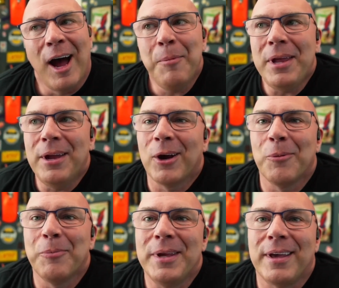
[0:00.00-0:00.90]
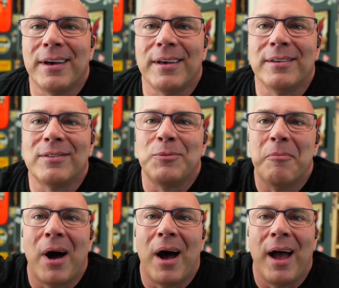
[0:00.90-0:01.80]
I'm here because
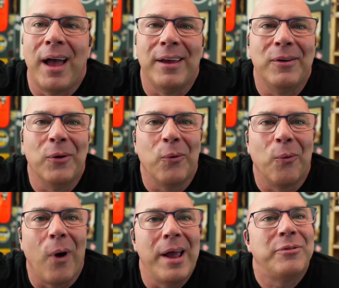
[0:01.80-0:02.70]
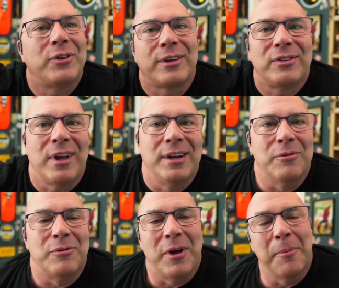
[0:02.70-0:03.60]
my wife's
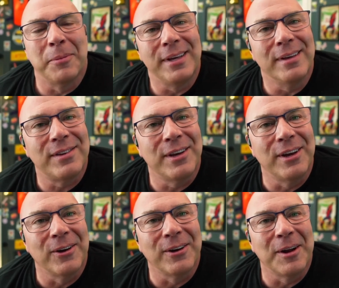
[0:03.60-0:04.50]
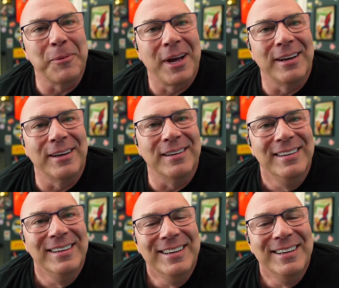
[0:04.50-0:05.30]
extended family is here and I'm kind of